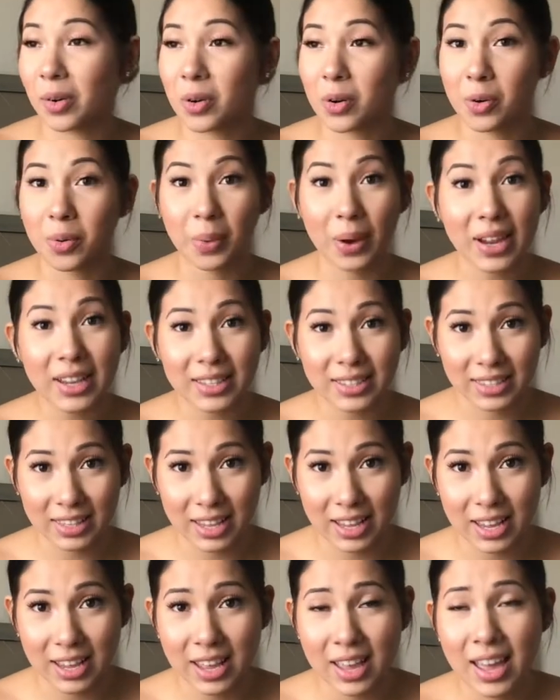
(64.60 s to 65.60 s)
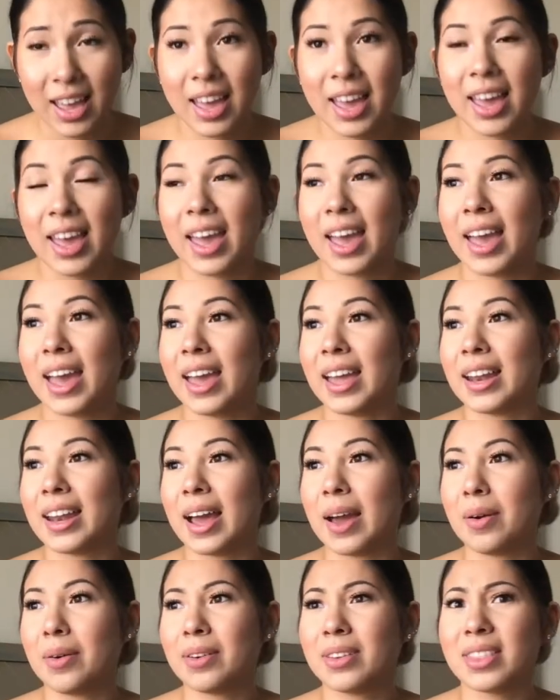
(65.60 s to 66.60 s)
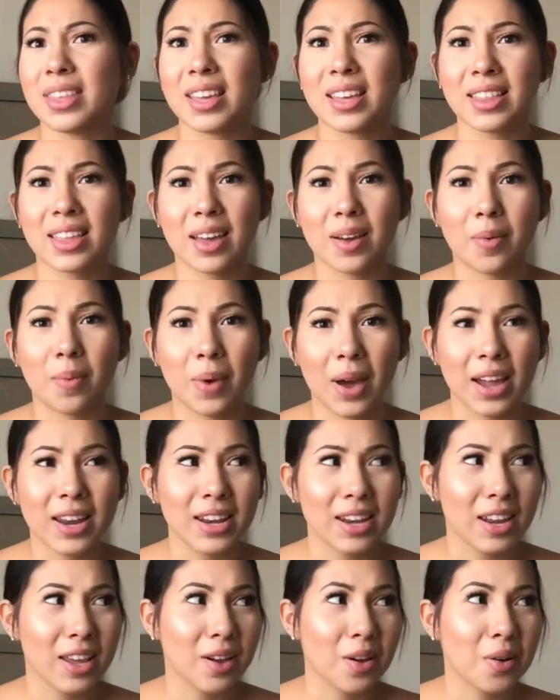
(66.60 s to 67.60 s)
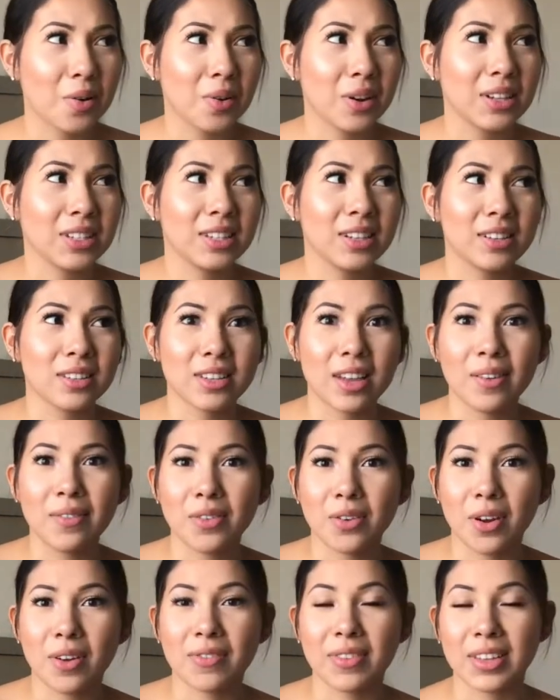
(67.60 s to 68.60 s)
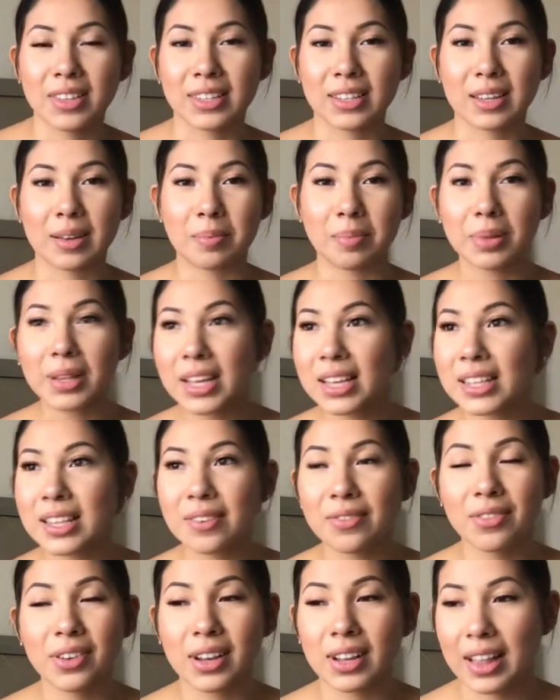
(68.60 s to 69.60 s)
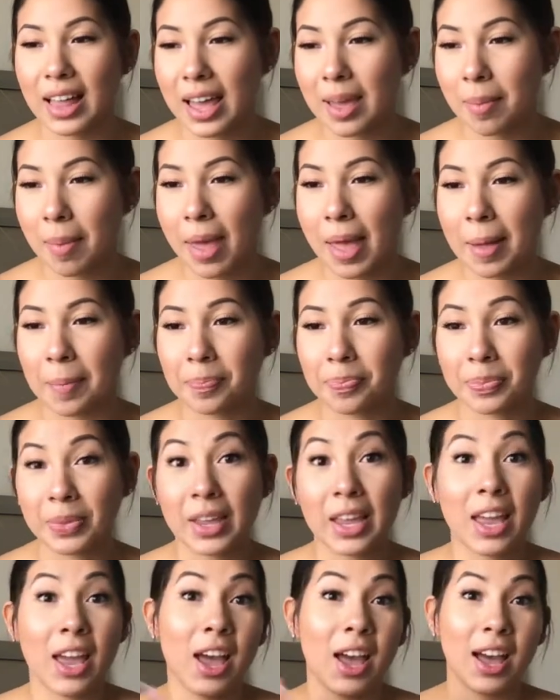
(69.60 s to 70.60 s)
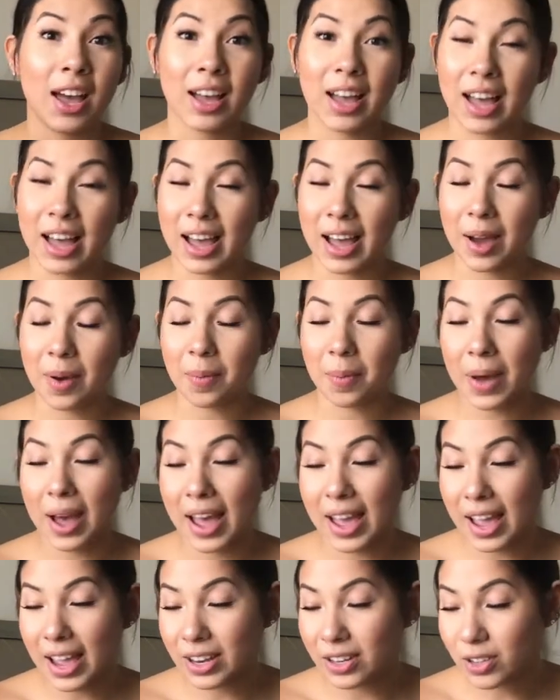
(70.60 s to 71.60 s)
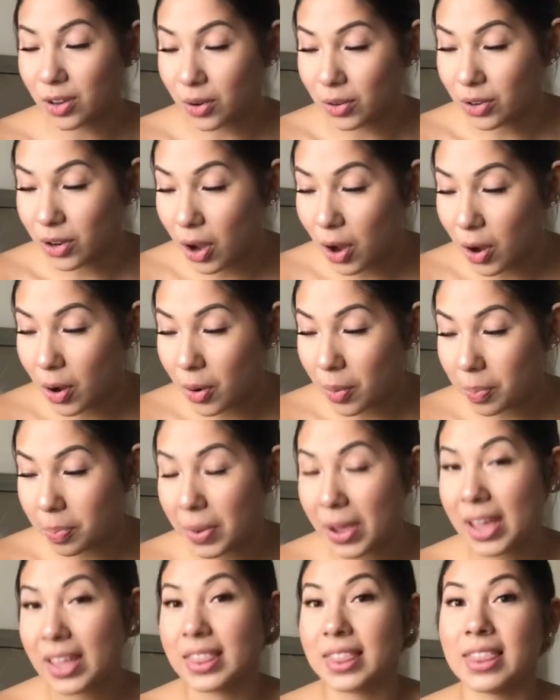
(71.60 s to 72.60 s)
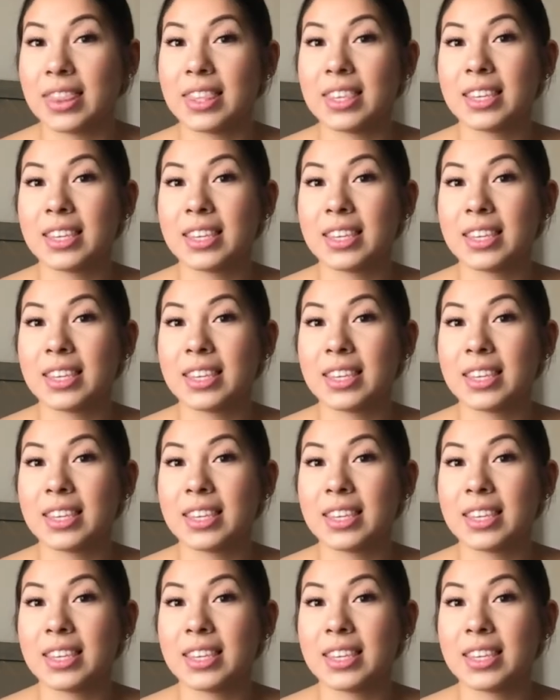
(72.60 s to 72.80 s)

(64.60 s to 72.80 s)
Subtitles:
crazy. And I would think, like, why didn't it go crazy in El Salvador if that's a complete different climate? Why, I don't know. But